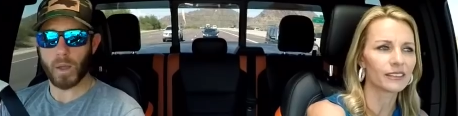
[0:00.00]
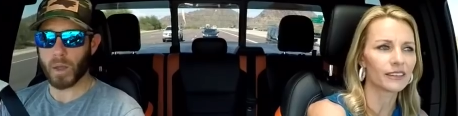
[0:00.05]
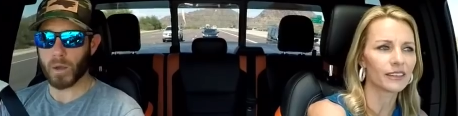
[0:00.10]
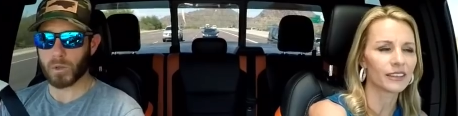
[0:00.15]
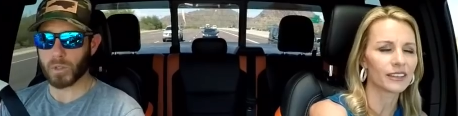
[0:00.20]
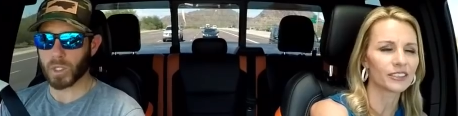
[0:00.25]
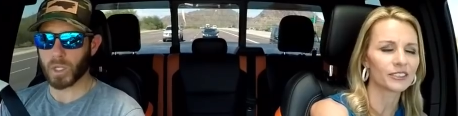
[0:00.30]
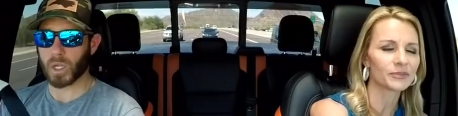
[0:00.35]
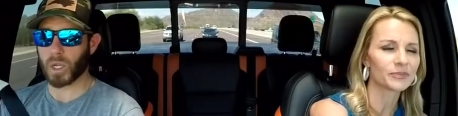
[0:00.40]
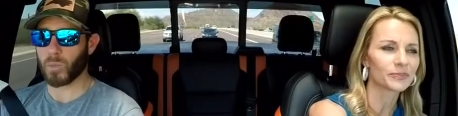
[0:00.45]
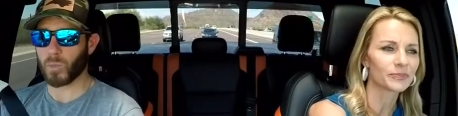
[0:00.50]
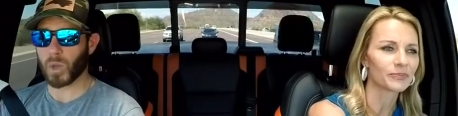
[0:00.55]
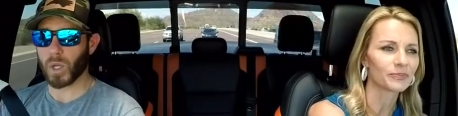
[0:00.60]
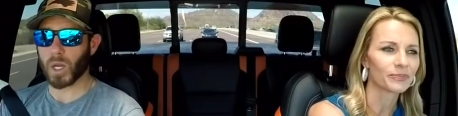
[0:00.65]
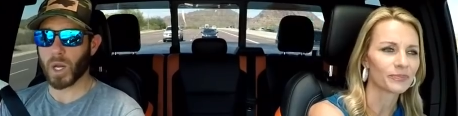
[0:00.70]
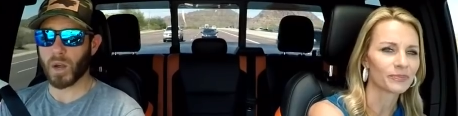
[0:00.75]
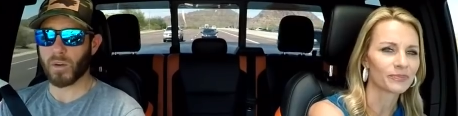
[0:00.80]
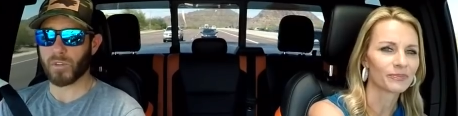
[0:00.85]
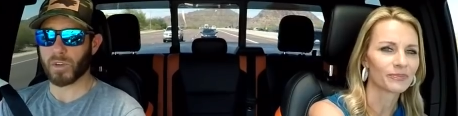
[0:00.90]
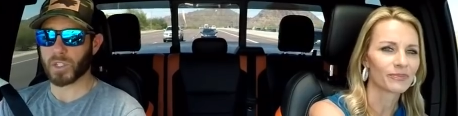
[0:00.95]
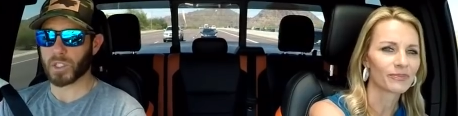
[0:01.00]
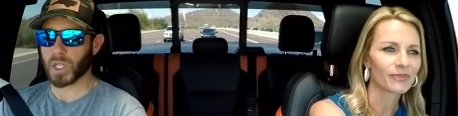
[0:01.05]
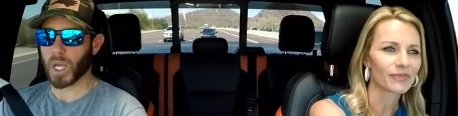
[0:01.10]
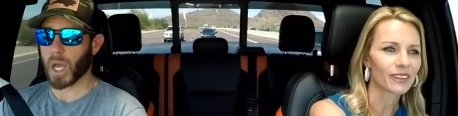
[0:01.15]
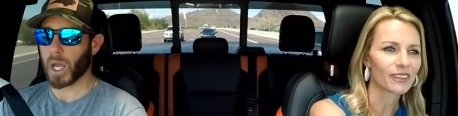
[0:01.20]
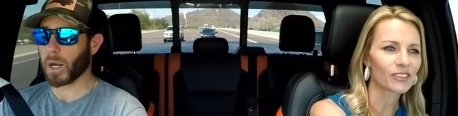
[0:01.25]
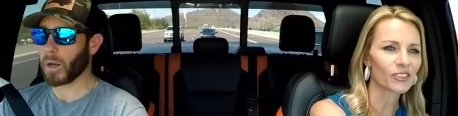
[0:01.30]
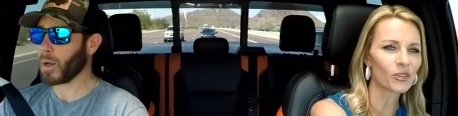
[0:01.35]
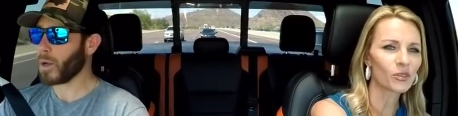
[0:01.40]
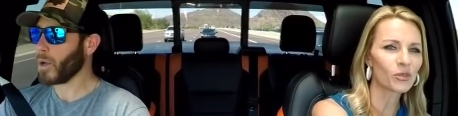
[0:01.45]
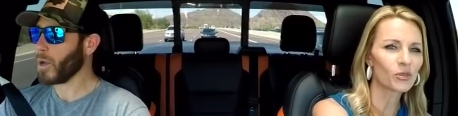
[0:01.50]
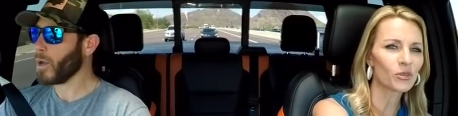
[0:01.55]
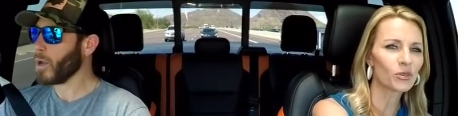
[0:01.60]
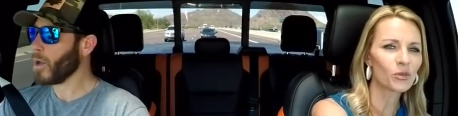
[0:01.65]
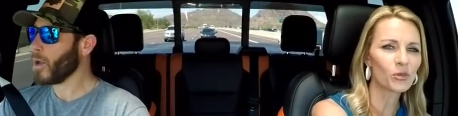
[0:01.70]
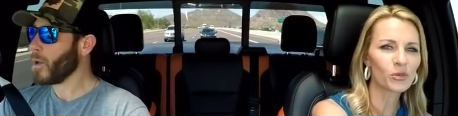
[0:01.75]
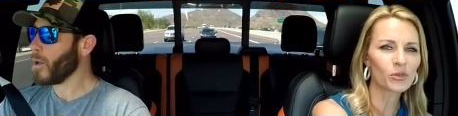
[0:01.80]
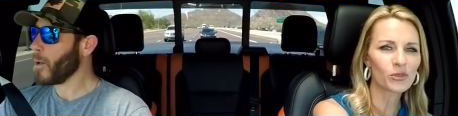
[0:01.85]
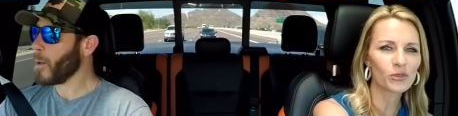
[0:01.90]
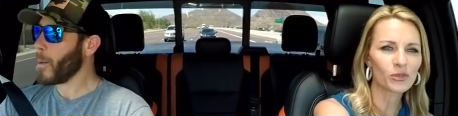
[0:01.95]
Speaker 1: Yeah. It was a complete oversight. So
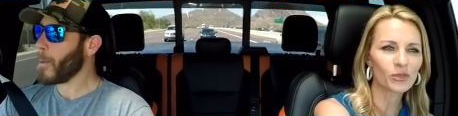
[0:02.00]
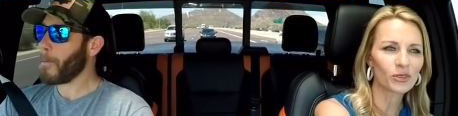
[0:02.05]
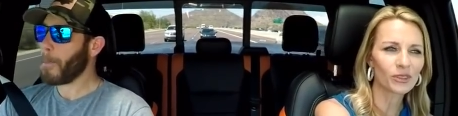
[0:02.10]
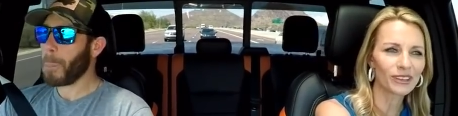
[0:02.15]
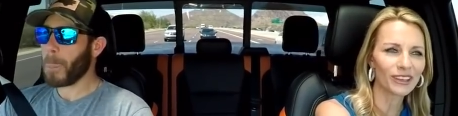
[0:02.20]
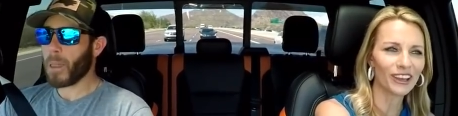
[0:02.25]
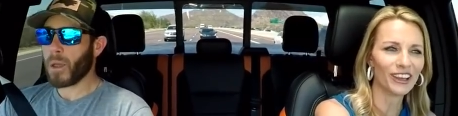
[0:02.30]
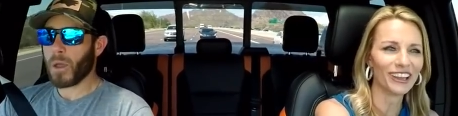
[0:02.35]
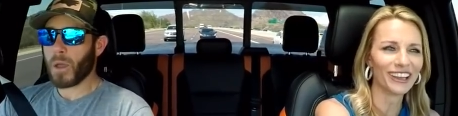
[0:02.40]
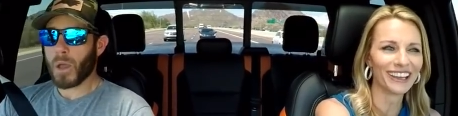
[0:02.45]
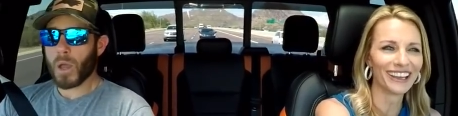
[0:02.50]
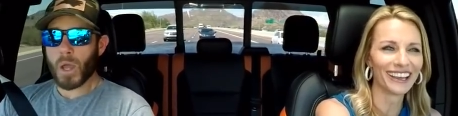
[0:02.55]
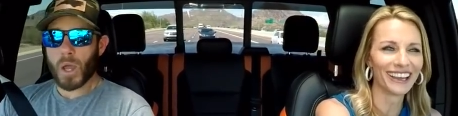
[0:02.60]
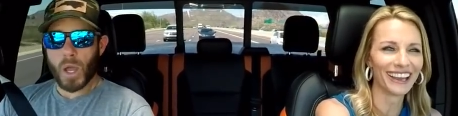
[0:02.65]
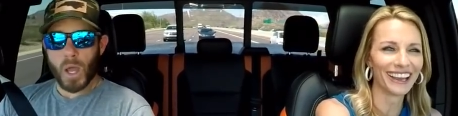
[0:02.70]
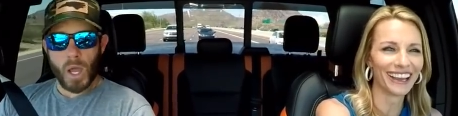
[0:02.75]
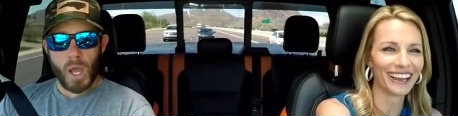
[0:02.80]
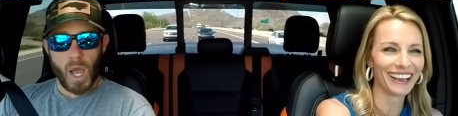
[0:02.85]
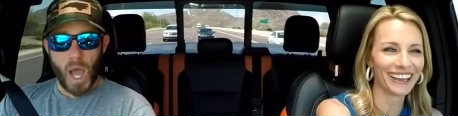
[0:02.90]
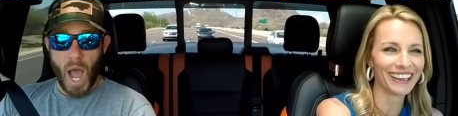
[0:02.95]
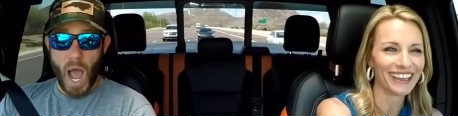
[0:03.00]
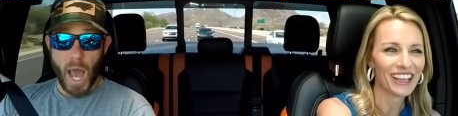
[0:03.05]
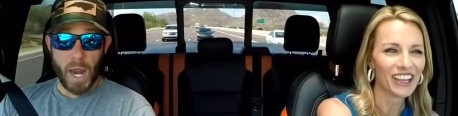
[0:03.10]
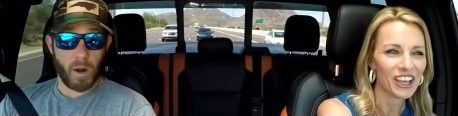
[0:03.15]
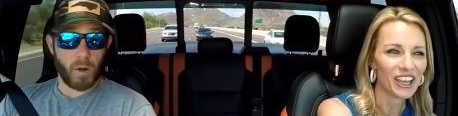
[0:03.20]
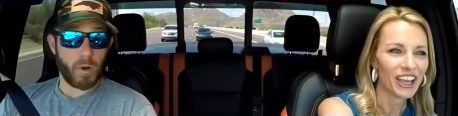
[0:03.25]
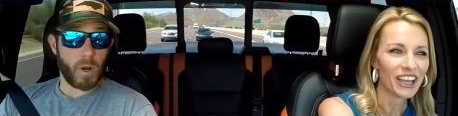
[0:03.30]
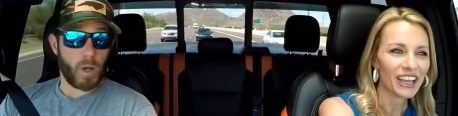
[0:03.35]
who? I don't